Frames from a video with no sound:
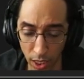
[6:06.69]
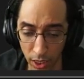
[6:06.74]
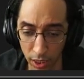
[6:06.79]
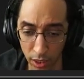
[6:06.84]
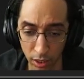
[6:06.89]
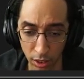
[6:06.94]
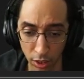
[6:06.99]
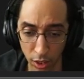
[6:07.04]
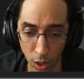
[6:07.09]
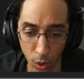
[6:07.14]
It
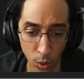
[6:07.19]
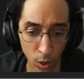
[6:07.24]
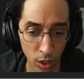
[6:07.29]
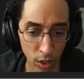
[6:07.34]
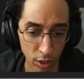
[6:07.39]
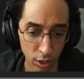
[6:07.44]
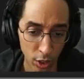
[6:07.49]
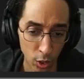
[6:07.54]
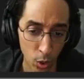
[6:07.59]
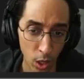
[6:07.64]
can go
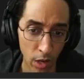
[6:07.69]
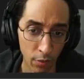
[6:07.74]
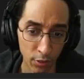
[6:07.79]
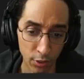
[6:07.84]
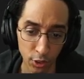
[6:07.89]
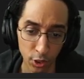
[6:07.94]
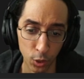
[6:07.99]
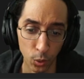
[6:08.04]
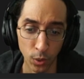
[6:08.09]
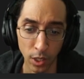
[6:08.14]
off and
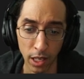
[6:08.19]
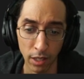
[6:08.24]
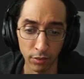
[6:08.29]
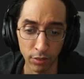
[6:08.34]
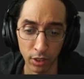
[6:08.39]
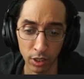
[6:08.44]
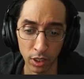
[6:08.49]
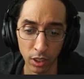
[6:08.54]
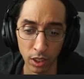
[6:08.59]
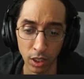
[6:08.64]
do
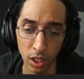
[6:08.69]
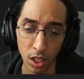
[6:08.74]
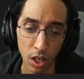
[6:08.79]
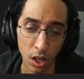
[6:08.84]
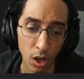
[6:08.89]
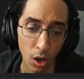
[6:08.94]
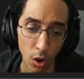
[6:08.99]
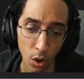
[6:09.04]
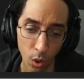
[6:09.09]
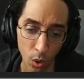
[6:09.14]
whatever,
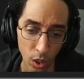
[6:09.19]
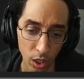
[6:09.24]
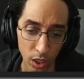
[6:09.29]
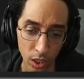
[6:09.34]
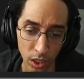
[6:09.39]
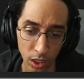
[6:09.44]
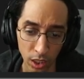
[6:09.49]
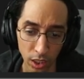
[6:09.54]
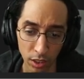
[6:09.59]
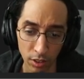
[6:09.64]
or
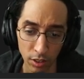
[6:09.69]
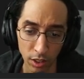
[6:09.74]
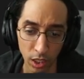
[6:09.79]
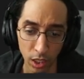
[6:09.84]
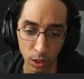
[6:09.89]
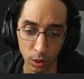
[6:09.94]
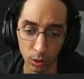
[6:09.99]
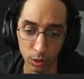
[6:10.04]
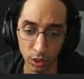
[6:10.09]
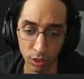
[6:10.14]
it can, you
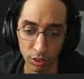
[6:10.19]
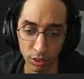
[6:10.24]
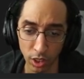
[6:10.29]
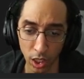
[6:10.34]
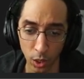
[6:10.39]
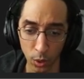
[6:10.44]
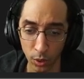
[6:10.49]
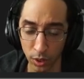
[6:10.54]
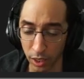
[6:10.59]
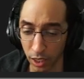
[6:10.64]
know, just
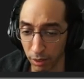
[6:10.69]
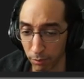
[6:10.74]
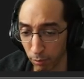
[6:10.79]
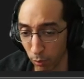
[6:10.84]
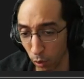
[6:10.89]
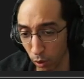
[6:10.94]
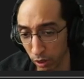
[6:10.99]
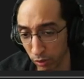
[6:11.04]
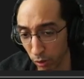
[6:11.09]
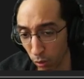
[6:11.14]
go and get
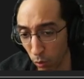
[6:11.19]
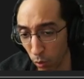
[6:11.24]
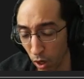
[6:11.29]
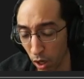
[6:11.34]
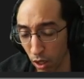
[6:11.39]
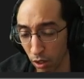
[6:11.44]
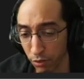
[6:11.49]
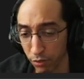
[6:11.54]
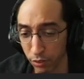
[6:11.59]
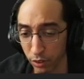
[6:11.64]
more of a
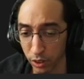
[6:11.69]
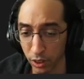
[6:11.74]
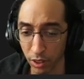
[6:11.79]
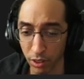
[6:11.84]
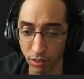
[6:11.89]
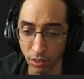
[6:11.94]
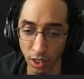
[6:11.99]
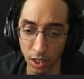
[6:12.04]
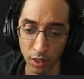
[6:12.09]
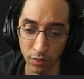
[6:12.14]
wall for
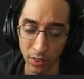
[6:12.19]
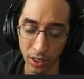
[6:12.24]
itself.